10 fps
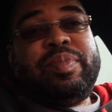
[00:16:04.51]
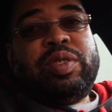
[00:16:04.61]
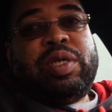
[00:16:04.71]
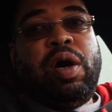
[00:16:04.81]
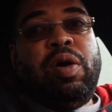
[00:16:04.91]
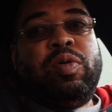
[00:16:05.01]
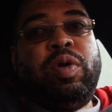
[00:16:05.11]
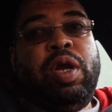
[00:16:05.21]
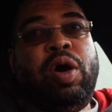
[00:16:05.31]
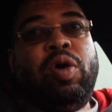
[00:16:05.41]
So
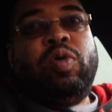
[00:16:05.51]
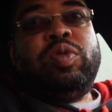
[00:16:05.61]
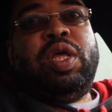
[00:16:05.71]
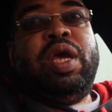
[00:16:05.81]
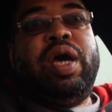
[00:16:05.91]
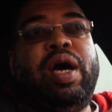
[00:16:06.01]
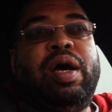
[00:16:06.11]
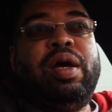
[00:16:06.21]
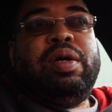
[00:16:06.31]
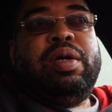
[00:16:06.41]
no,
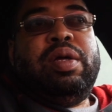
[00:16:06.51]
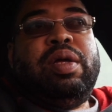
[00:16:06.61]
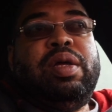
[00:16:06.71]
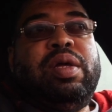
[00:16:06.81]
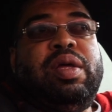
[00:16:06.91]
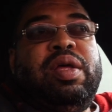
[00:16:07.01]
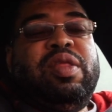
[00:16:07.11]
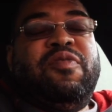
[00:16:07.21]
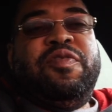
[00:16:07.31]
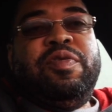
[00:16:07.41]

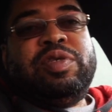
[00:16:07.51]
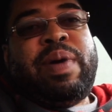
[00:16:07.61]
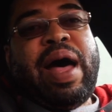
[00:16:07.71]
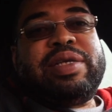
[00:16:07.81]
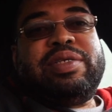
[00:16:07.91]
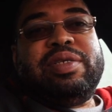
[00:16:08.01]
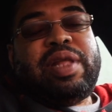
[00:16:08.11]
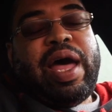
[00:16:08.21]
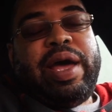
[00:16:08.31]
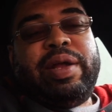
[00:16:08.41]
the fuse box is
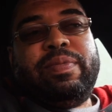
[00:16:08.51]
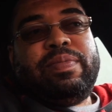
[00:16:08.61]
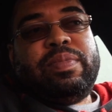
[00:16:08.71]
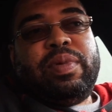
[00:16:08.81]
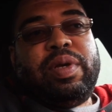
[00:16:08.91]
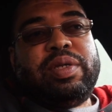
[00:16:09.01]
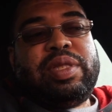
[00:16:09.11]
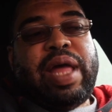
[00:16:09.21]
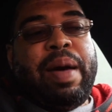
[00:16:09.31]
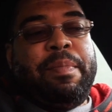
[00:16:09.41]
not
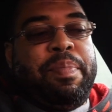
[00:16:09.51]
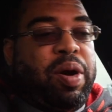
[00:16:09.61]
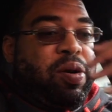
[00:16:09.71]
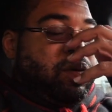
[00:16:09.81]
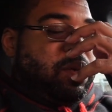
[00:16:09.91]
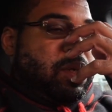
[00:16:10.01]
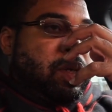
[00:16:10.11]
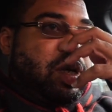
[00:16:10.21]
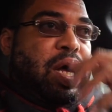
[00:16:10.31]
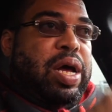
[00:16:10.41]
burnt,
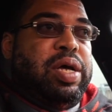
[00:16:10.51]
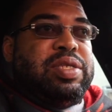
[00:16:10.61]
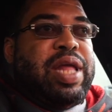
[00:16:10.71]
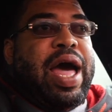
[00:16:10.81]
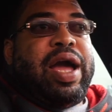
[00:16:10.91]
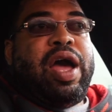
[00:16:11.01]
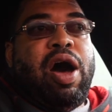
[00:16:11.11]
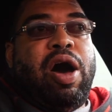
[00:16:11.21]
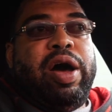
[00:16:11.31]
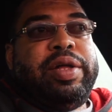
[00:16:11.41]
it's not
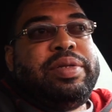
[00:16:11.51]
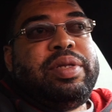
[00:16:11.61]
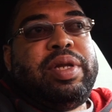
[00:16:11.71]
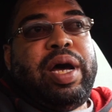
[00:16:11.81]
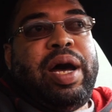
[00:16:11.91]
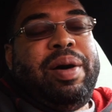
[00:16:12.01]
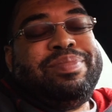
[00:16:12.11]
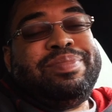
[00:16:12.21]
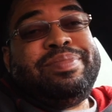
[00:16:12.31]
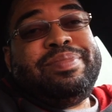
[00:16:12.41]
gone.
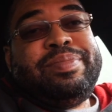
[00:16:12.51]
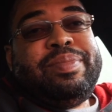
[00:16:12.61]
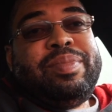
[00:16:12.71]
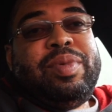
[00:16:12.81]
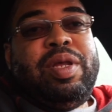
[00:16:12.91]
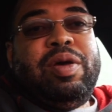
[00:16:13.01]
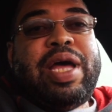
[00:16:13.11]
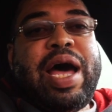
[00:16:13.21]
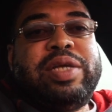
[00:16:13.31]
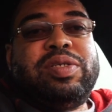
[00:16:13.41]
You know,
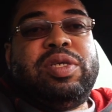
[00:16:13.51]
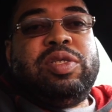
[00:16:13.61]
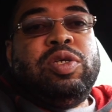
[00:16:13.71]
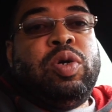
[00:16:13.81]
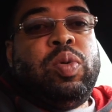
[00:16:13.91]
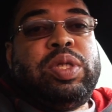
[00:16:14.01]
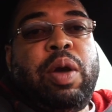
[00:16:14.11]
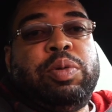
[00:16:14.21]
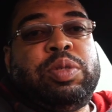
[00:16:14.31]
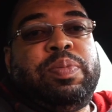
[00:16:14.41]
Dodge is just doing what
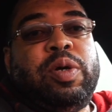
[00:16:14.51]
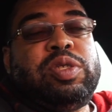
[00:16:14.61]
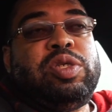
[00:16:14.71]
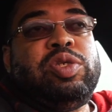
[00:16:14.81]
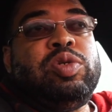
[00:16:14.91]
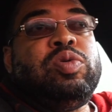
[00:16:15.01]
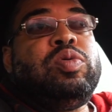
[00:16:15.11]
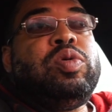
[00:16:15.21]
they were supposed to do